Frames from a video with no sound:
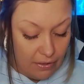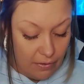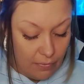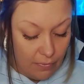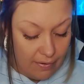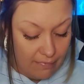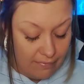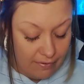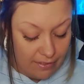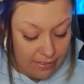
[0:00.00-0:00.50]

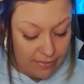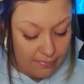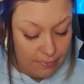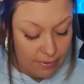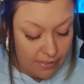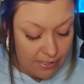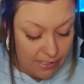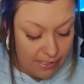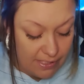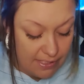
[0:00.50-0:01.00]
whoever this
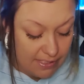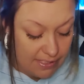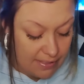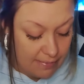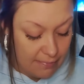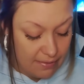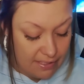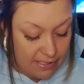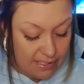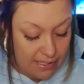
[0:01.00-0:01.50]
person is,
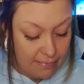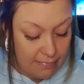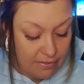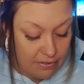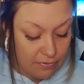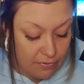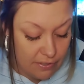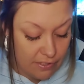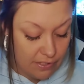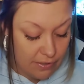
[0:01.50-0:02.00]
somebody's
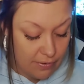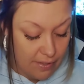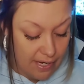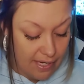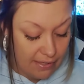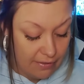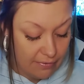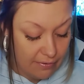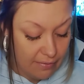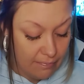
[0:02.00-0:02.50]
coming towards you
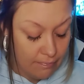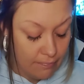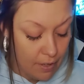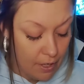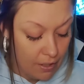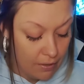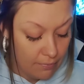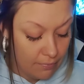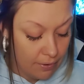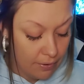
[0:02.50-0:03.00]
angry,
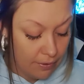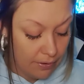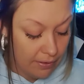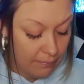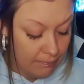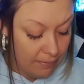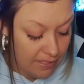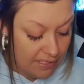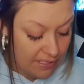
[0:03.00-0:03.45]
heartbroken,